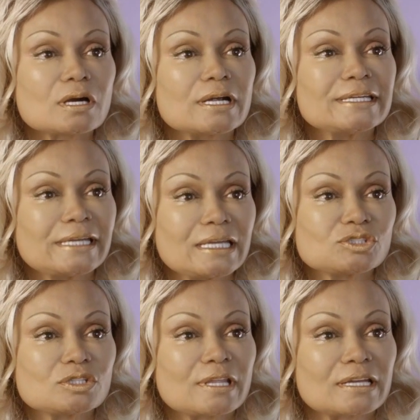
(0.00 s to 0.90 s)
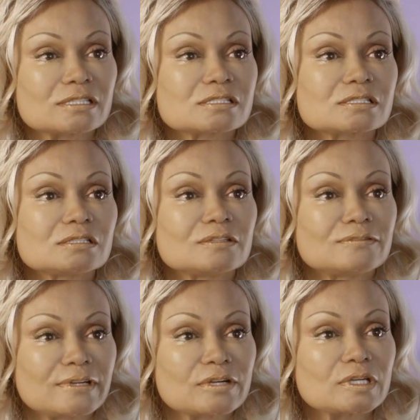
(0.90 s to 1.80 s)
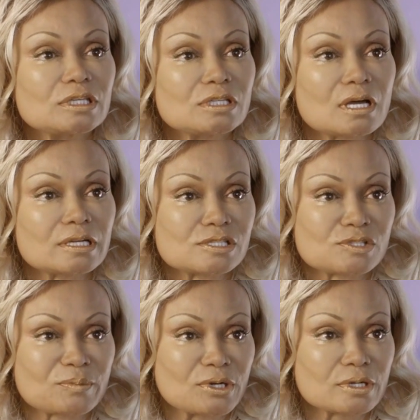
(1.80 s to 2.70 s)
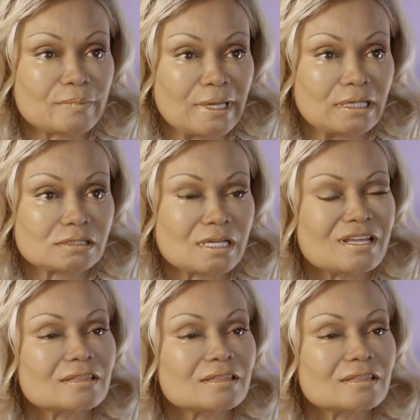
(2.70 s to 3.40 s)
are a nation that is still a very young experiment.